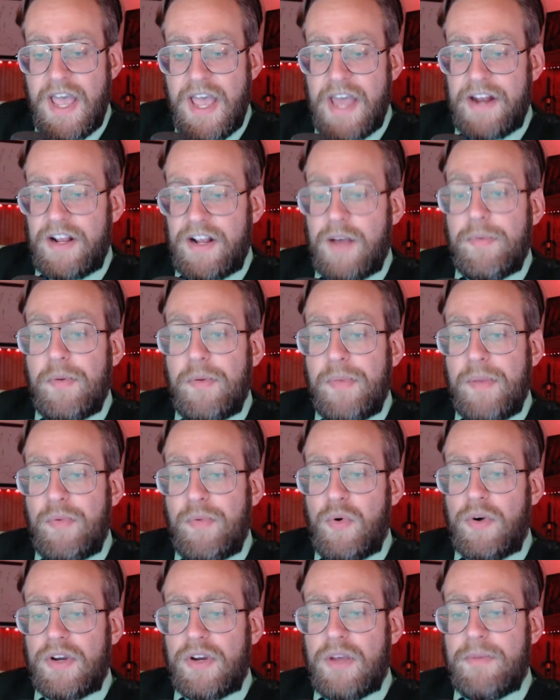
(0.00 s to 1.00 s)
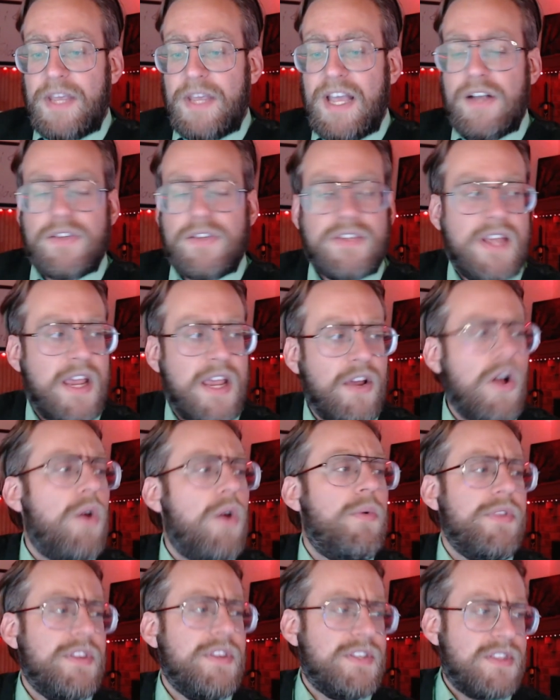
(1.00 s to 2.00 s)
and a couple people were coming out saying, oh,
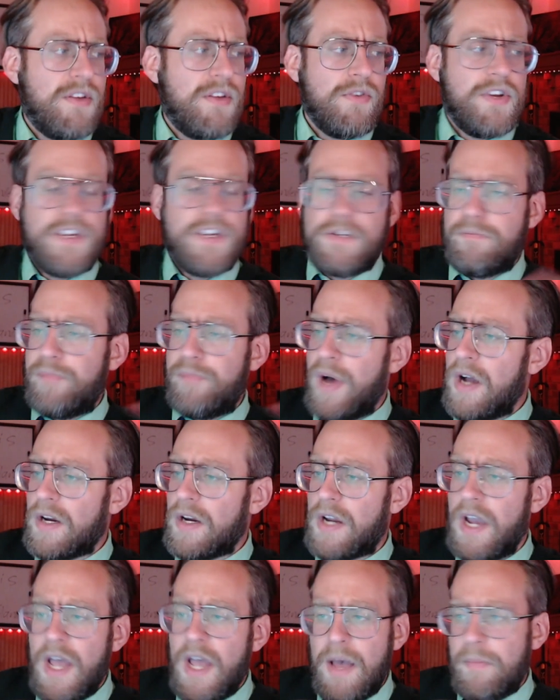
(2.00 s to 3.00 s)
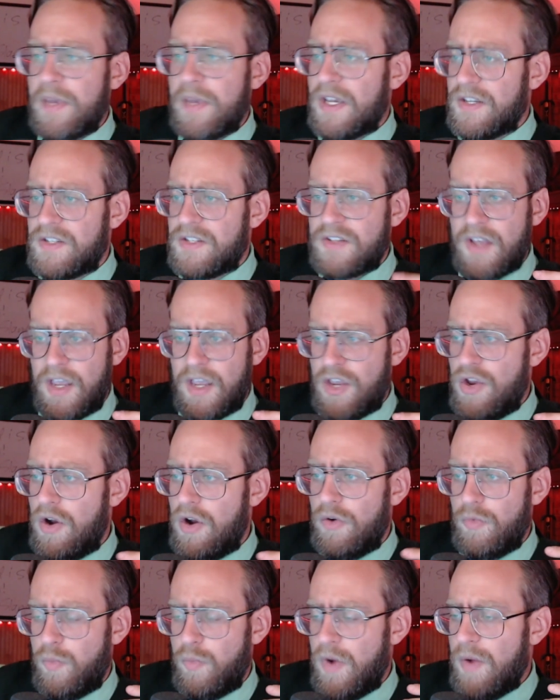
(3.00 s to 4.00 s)
well, this theory is bunk because, like, you
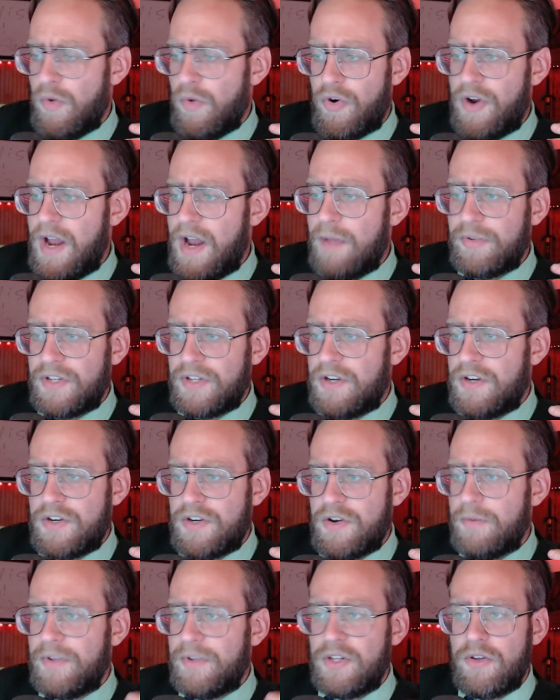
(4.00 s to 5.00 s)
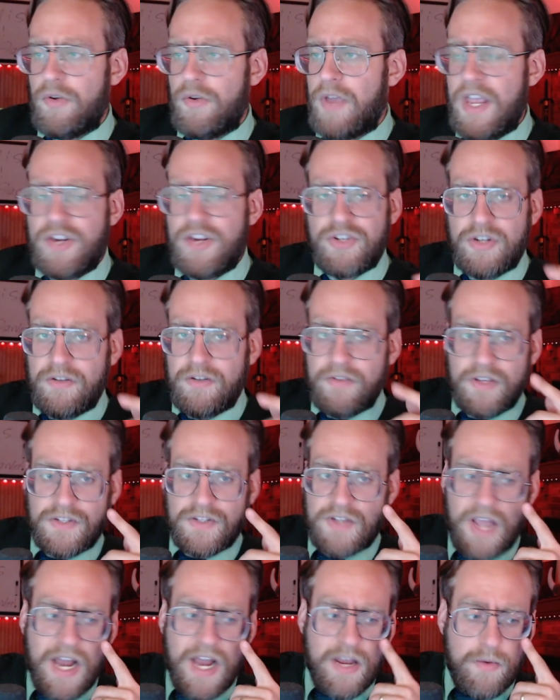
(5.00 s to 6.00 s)
know, we weren't able to determine the location of
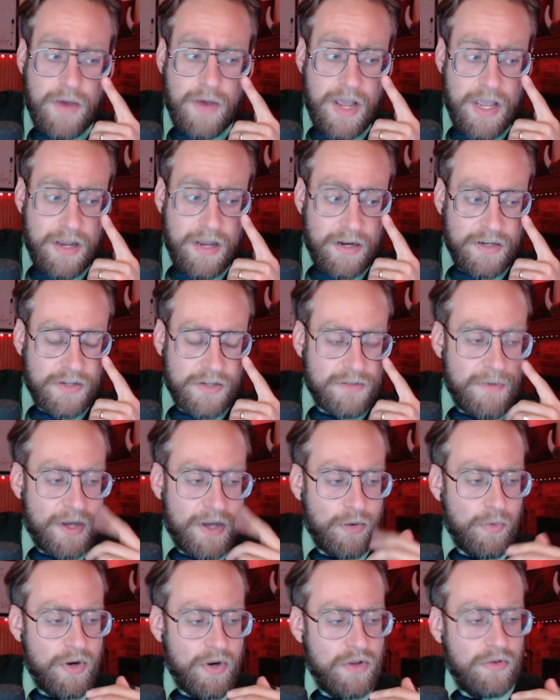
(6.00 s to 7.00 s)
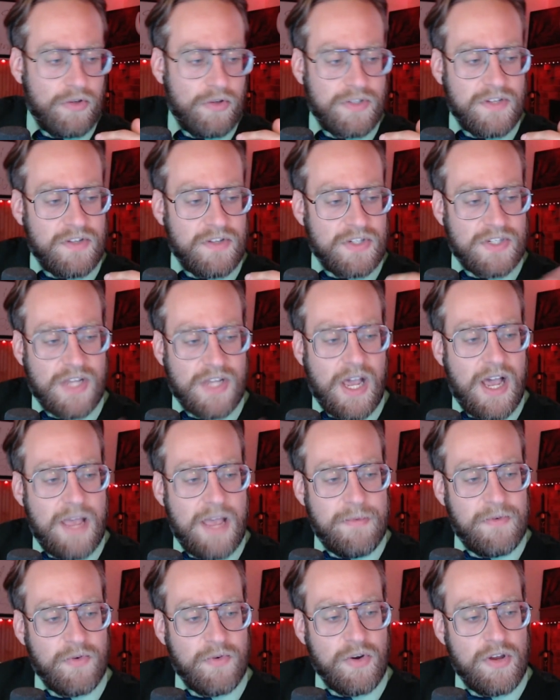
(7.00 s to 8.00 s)
this anyway, and it doesn't matter where you looked in the sky
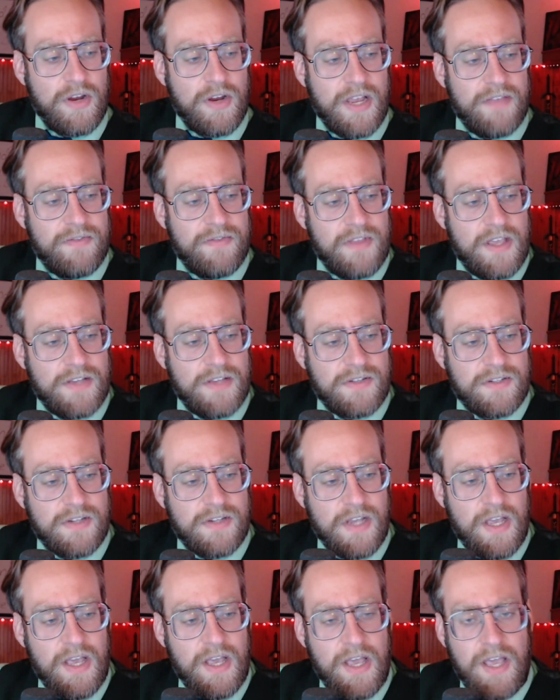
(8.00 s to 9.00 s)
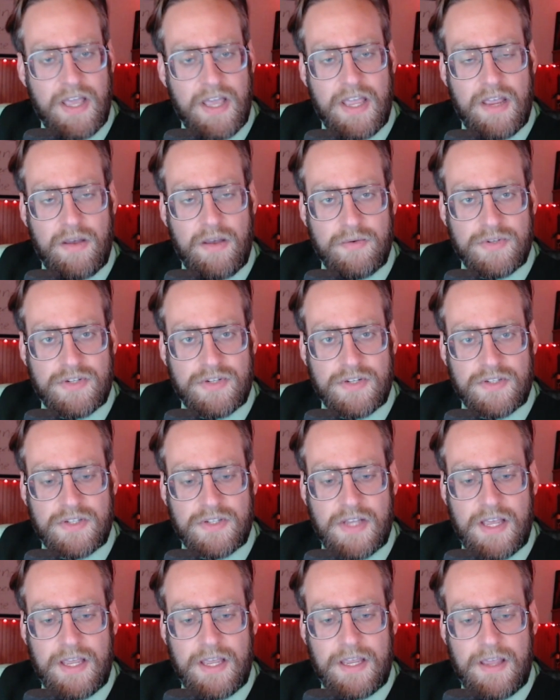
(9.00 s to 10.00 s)
before you're getting this. It, was just
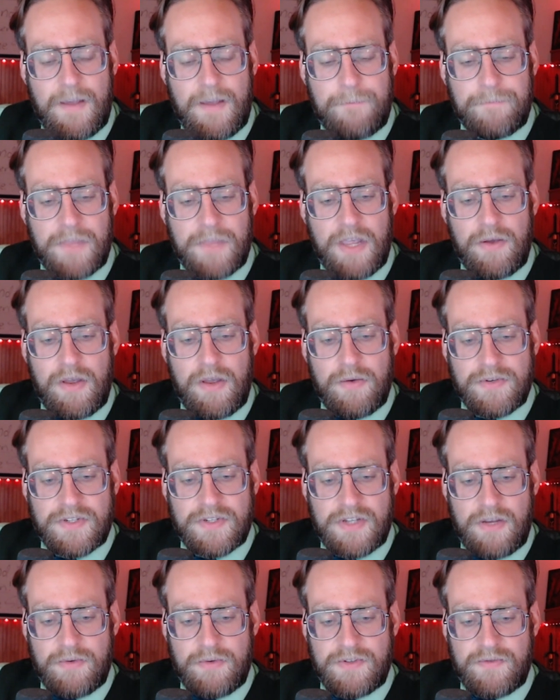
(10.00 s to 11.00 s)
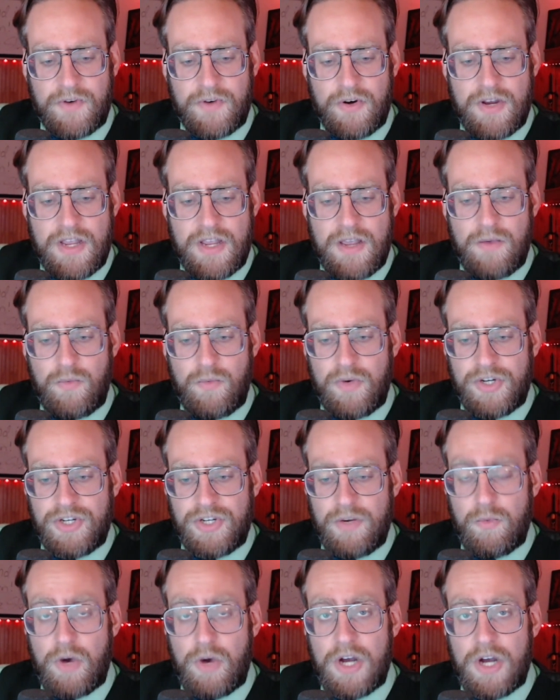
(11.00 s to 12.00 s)
like, um, it, it was, it was very
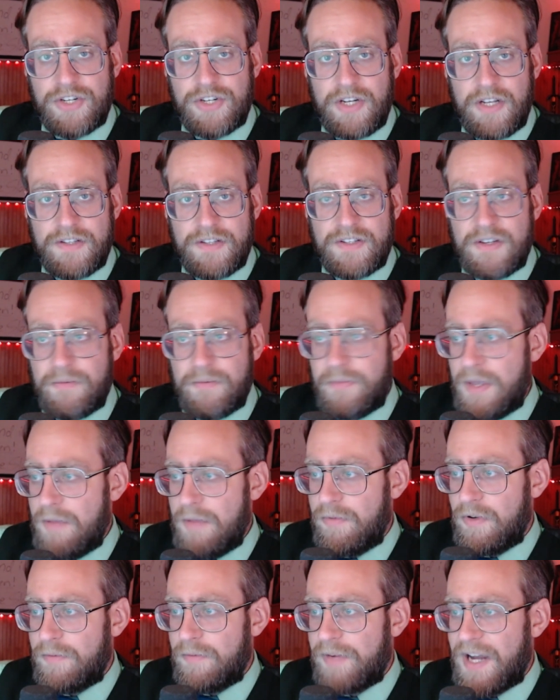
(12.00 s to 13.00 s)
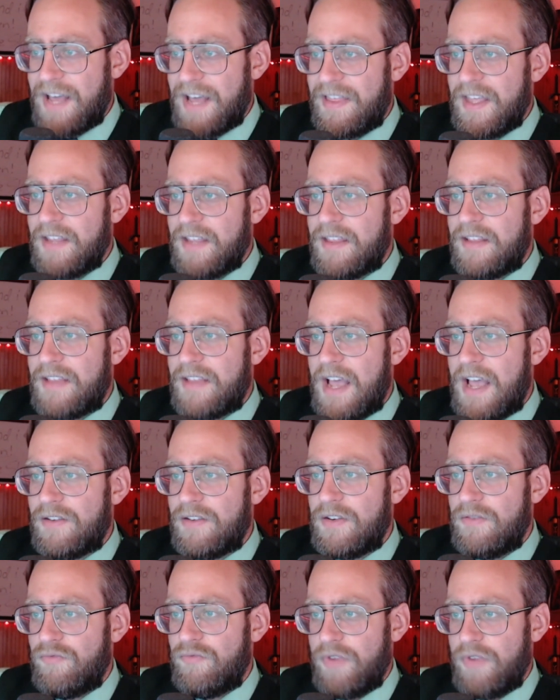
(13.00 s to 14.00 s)
wishy washy on some people. But I think that
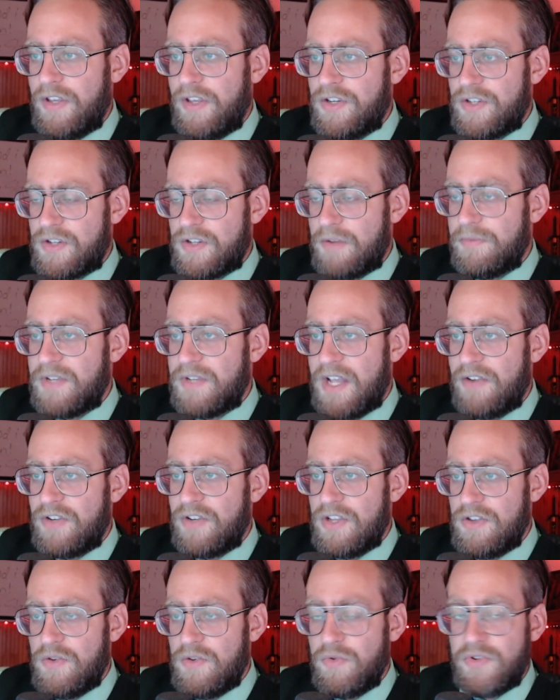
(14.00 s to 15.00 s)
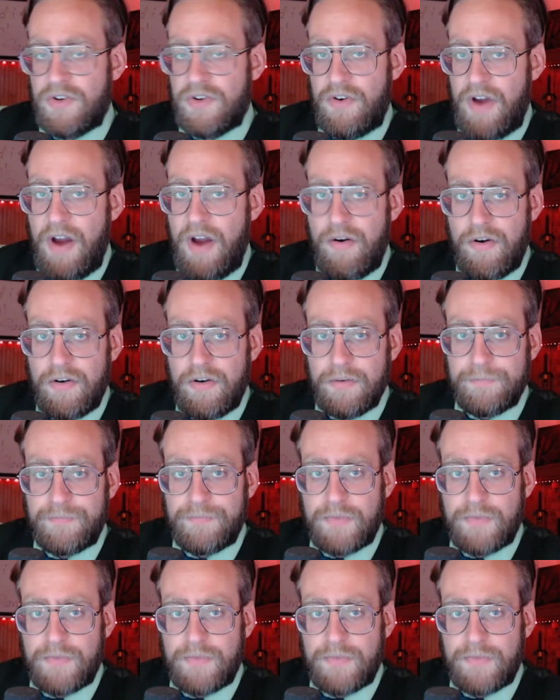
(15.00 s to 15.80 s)
that really just comes down to user error.